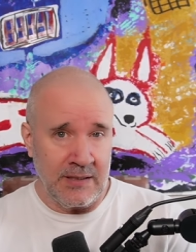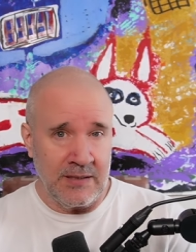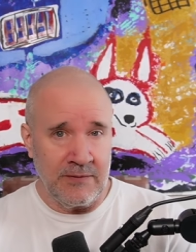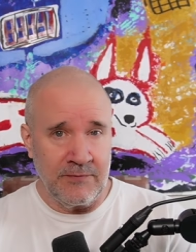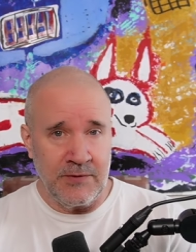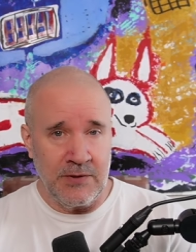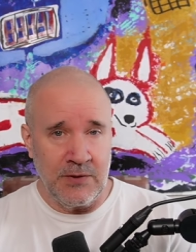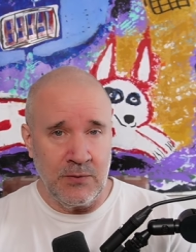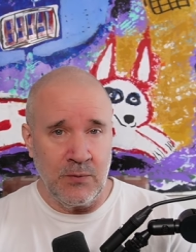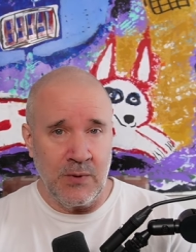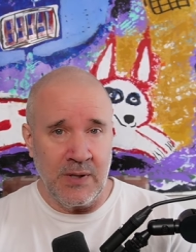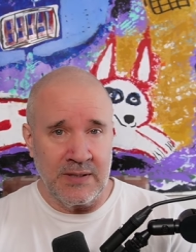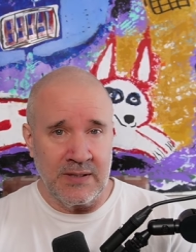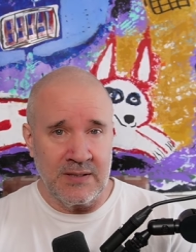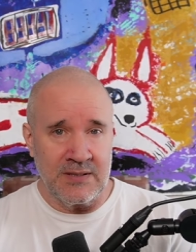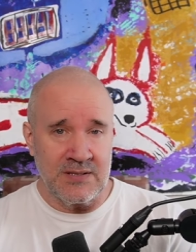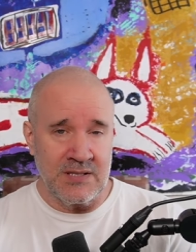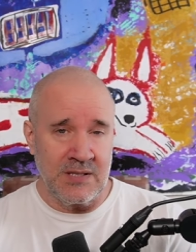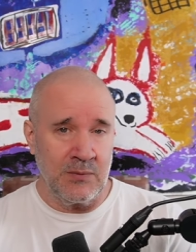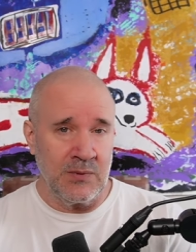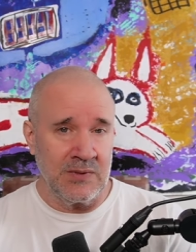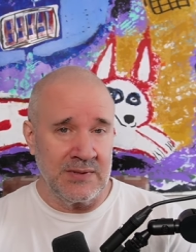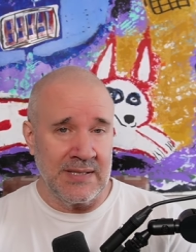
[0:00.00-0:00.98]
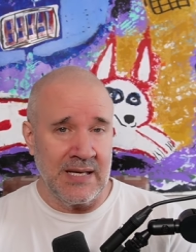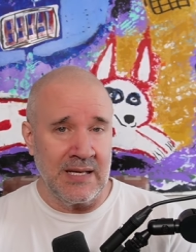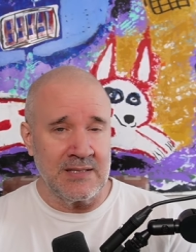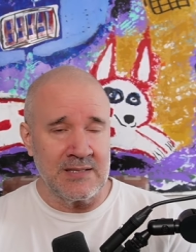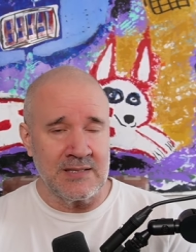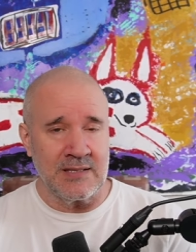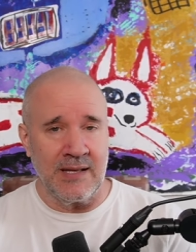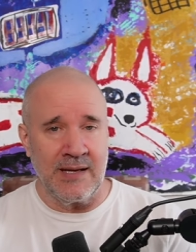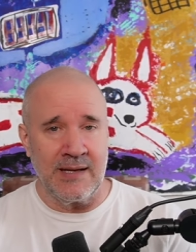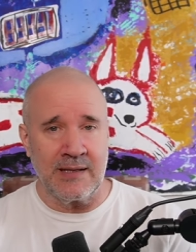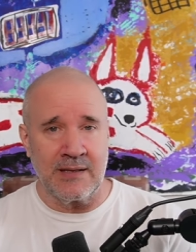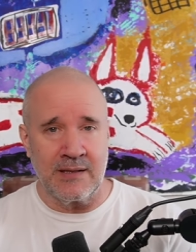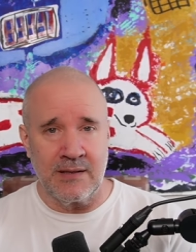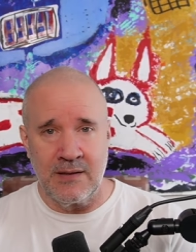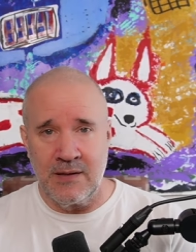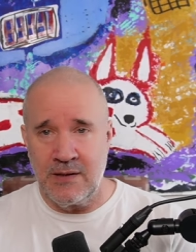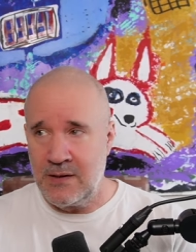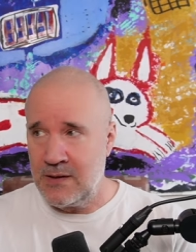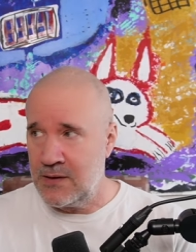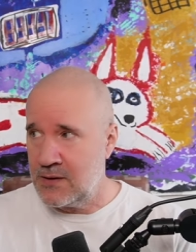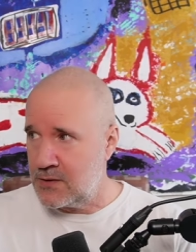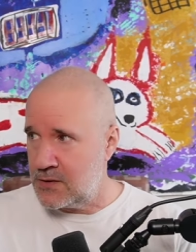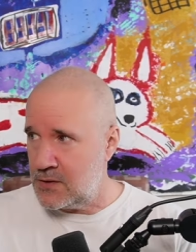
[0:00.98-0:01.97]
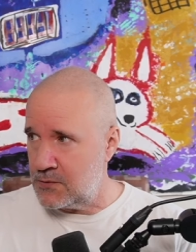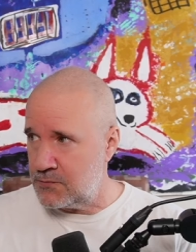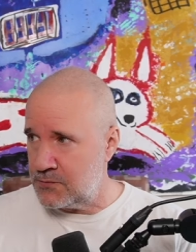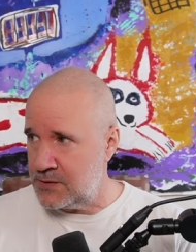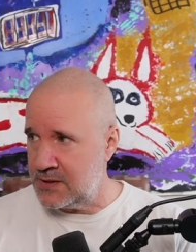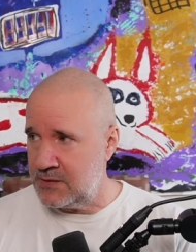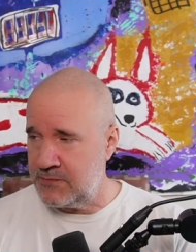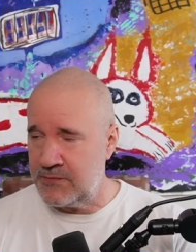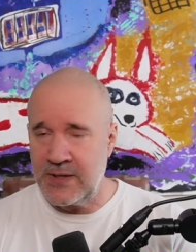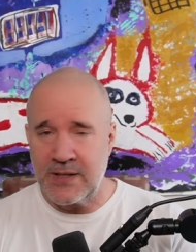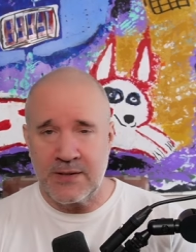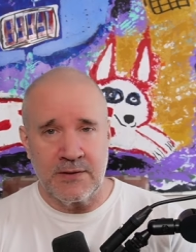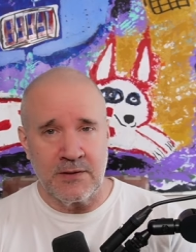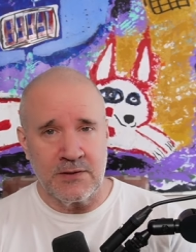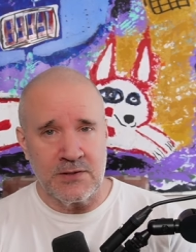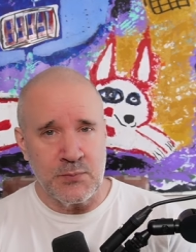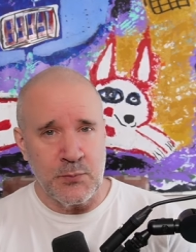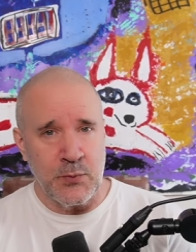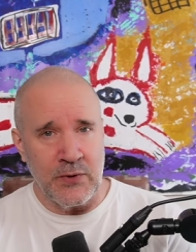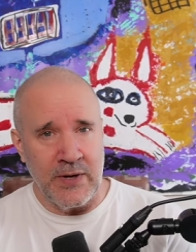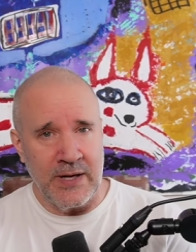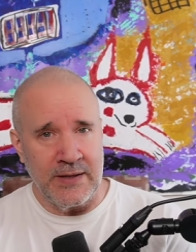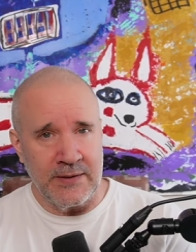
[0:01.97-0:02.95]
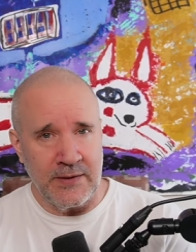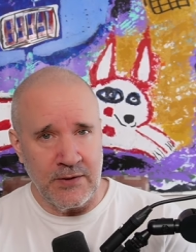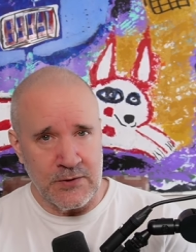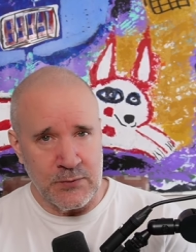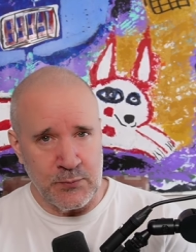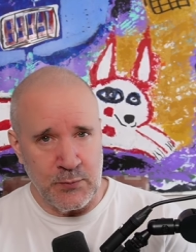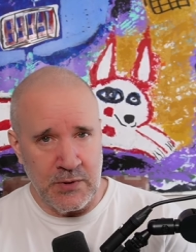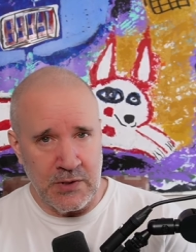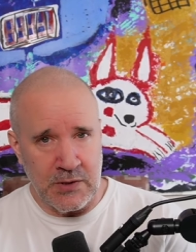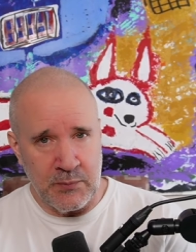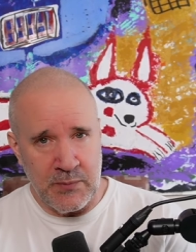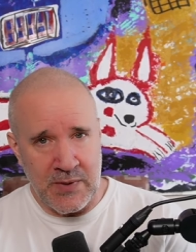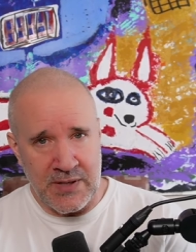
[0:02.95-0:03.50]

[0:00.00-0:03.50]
If you want to see what that's like, go read Victor Sperandeo's book,